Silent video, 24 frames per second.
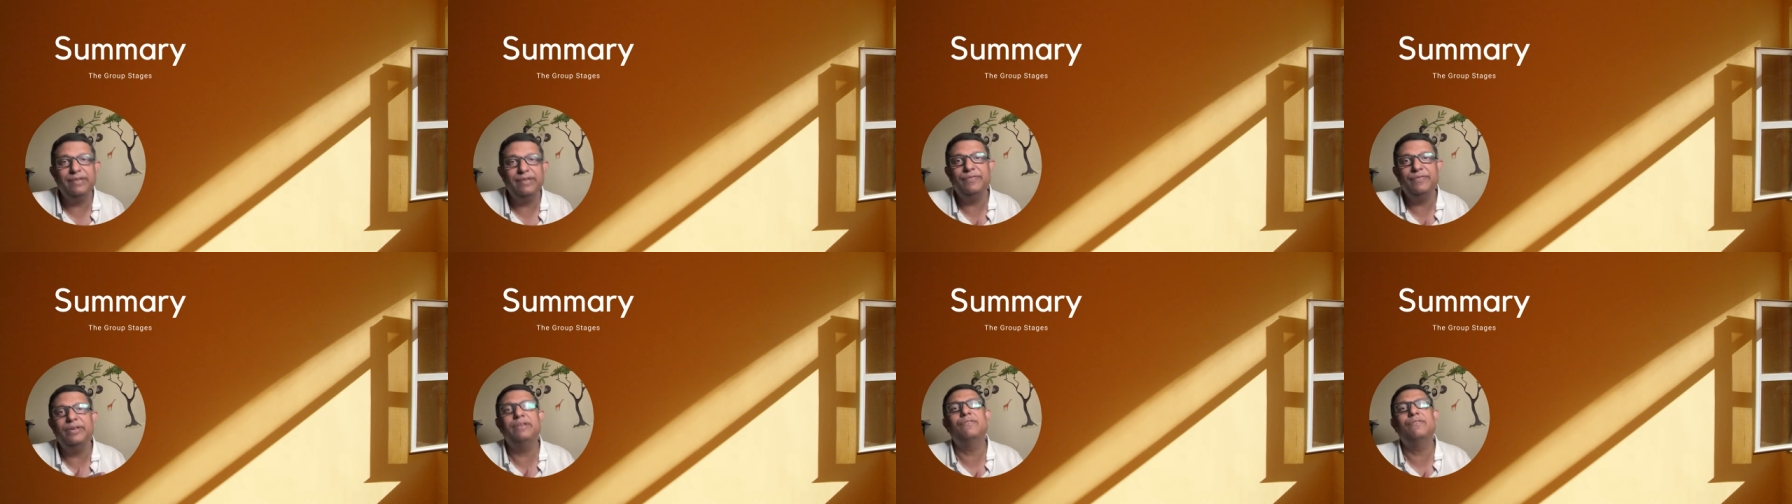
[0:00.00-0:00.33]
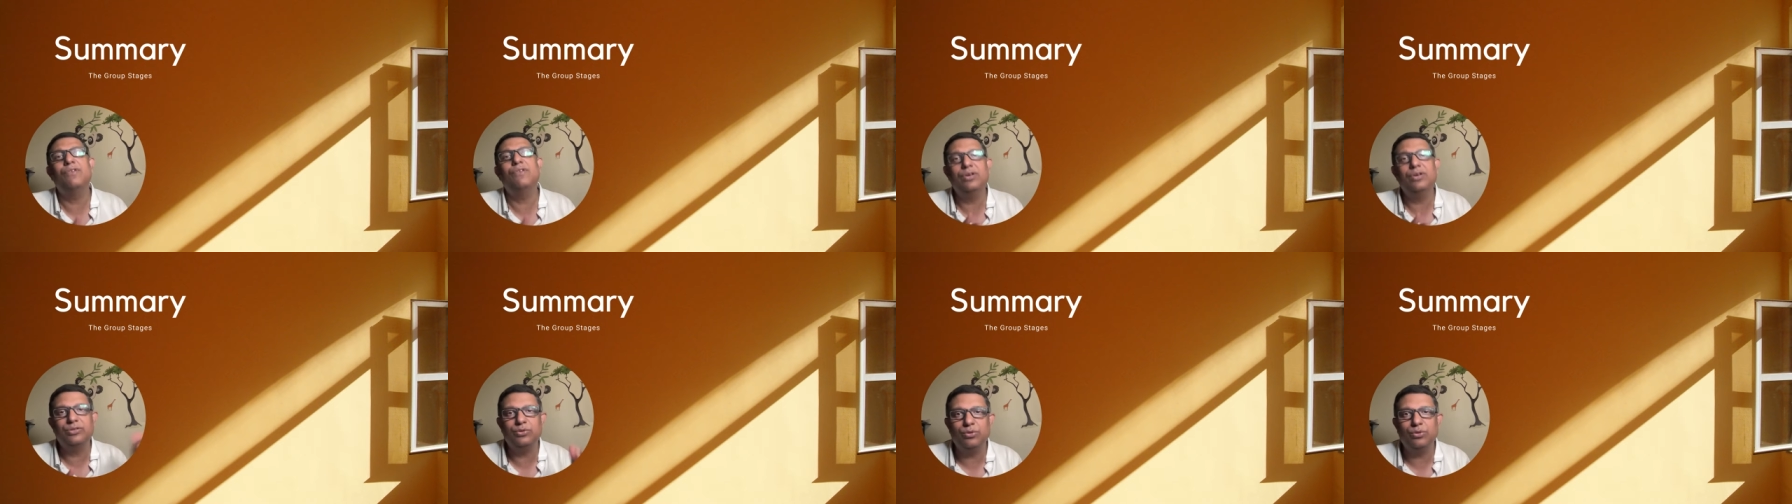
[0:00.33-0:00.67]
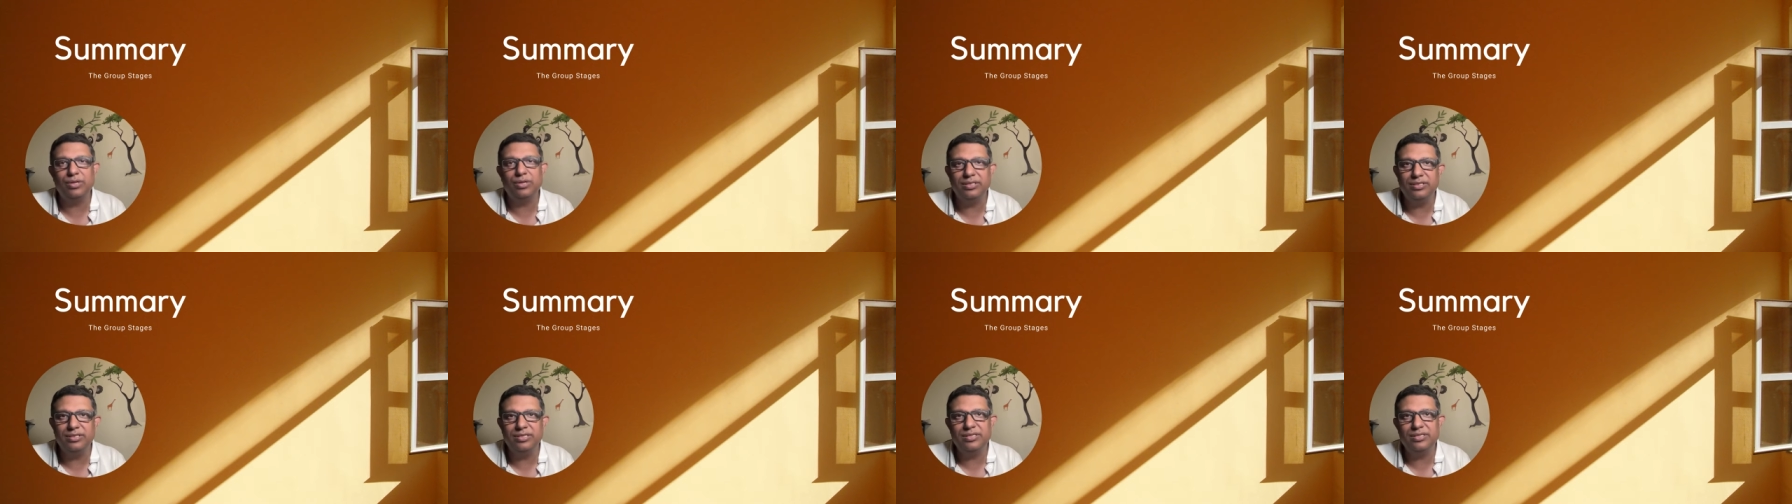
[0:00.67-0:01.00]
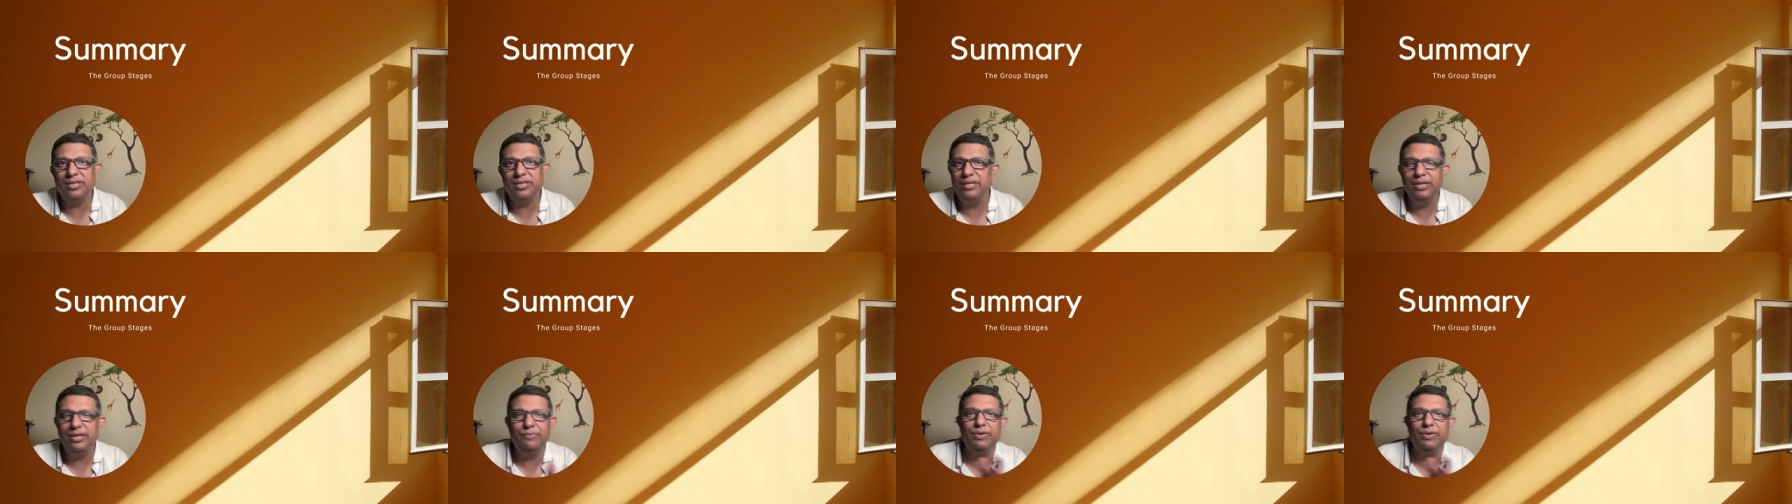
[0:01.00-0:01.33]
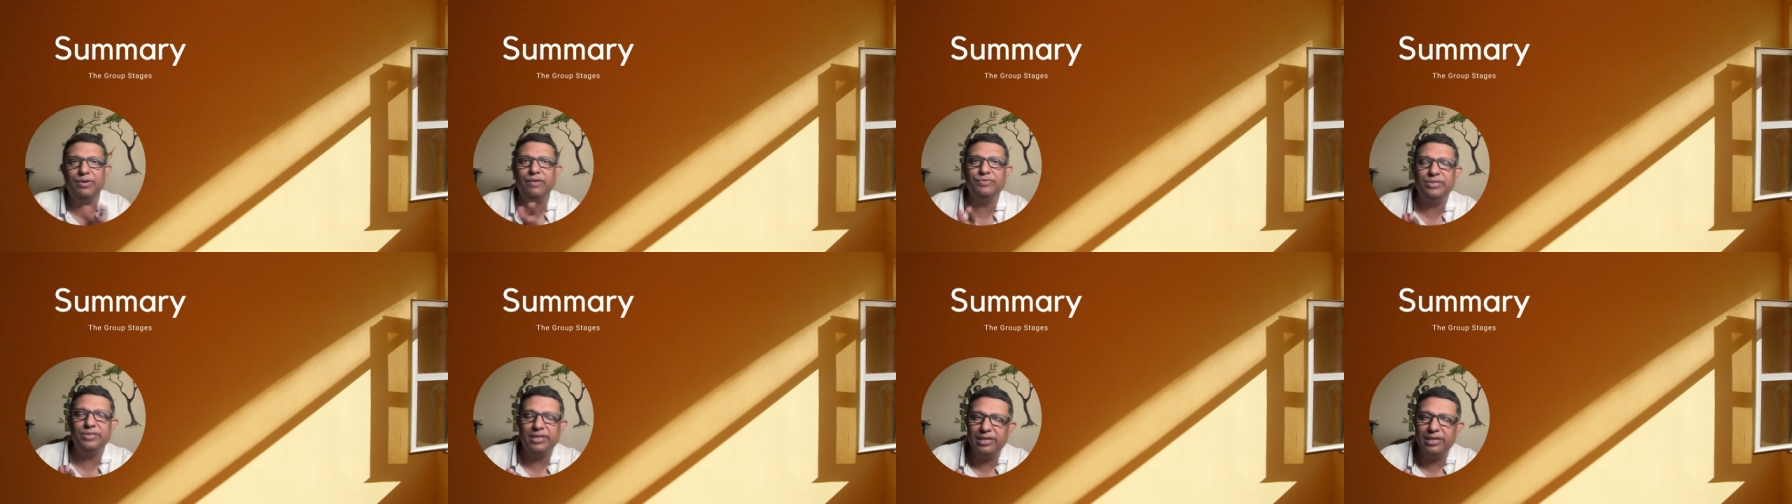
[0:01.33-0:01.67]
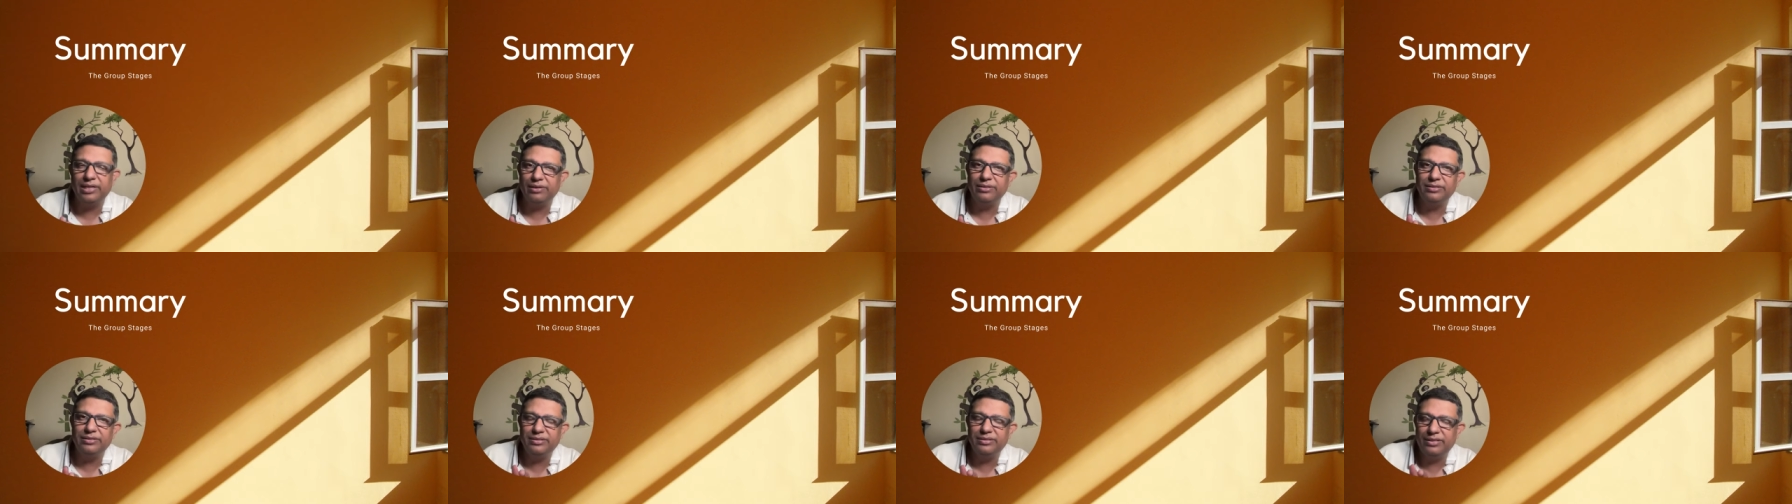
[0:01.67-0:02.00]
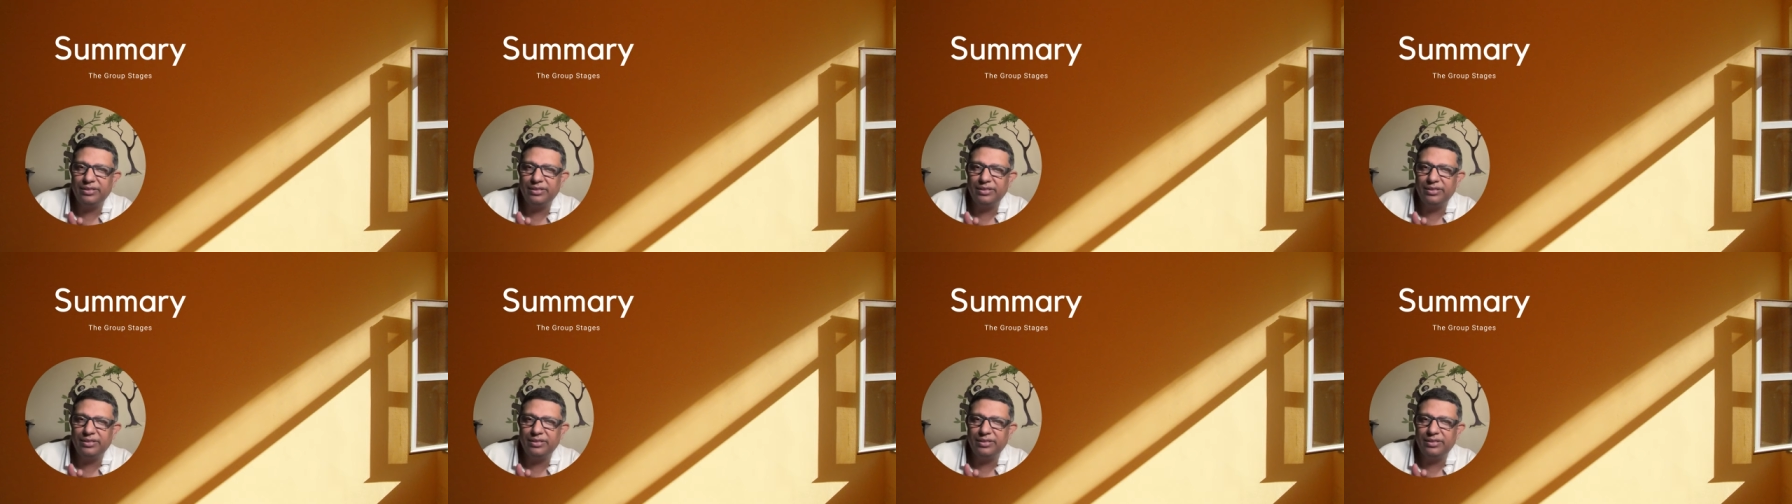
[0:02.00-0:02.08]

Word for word: If he was so consistent, he would have shut out,